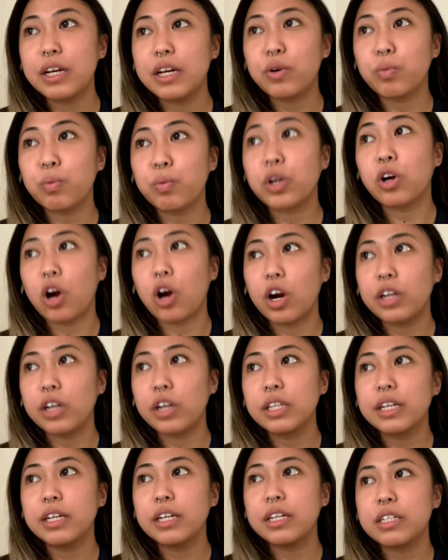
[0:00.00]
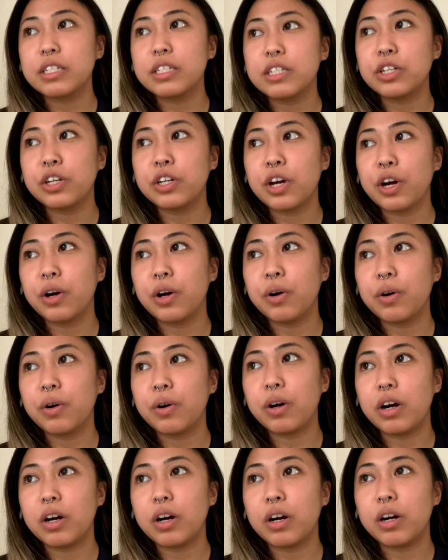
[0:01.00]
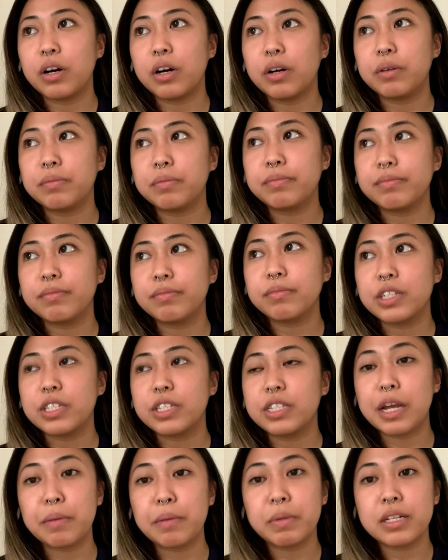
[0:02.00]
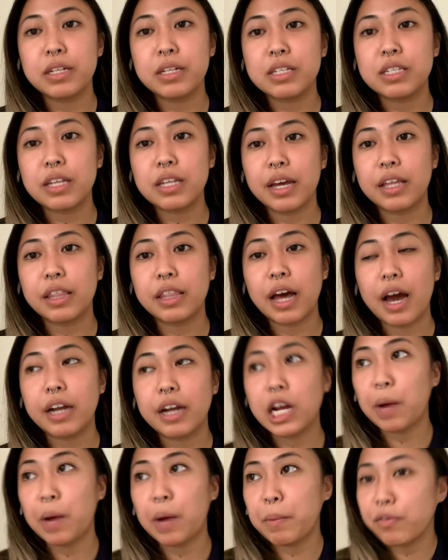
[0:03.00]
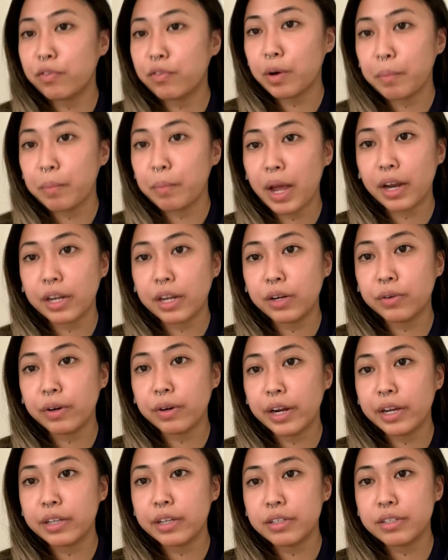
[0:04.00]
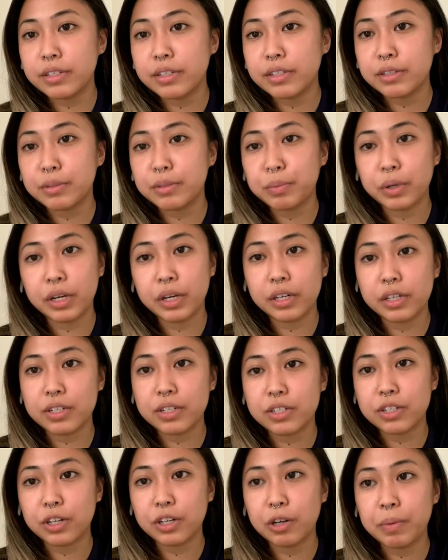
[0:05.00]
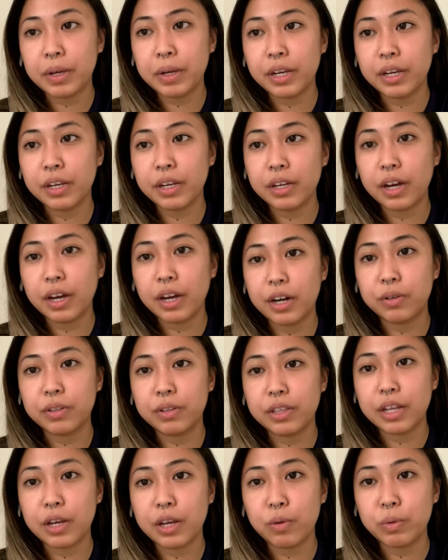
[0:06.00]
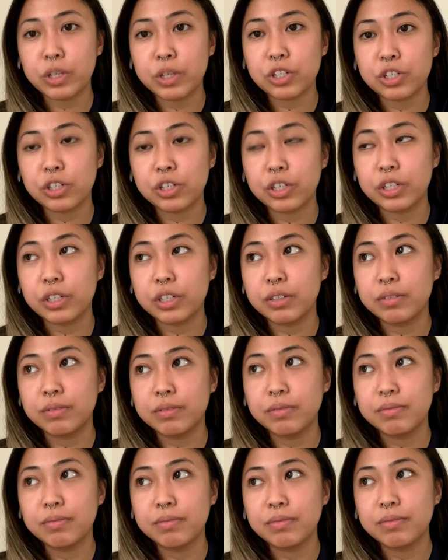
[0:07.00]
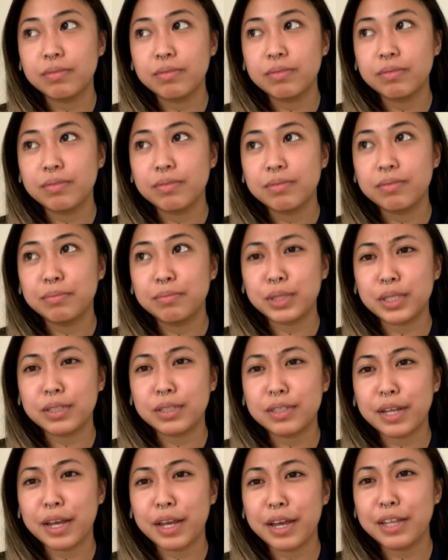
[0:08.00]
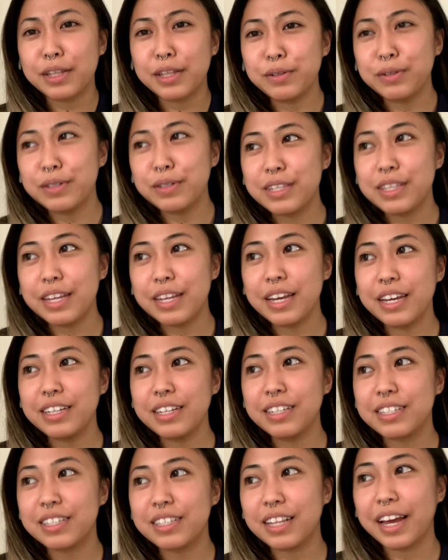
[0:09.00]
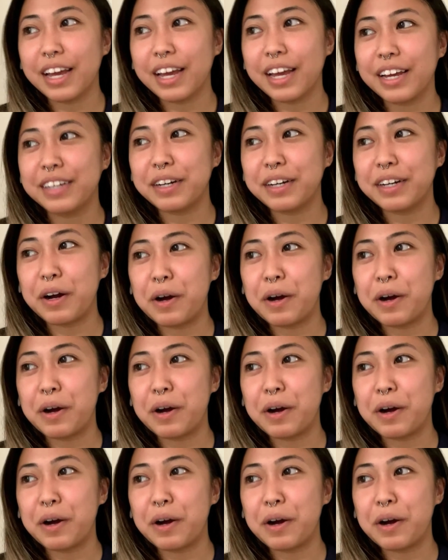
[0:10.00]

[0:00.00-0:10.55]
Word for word: regardless, you know, statements like that coming from any race is pretty disturbing. I don't think we should be saying those things, like